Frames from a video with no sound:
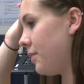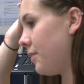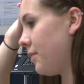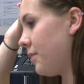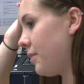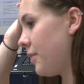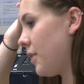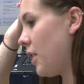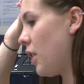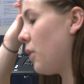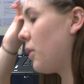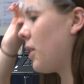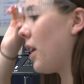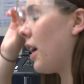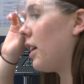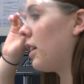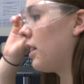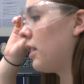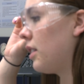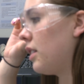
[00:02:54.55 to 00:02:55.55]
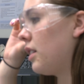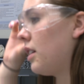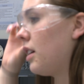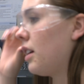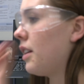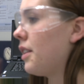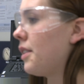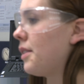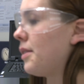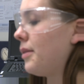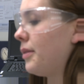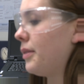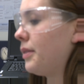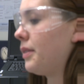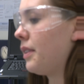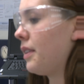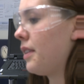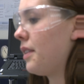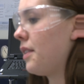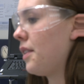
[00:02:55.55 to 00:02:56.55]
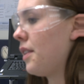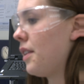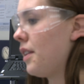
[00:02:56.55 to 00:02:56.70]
definitely is some prejudice. I stand up for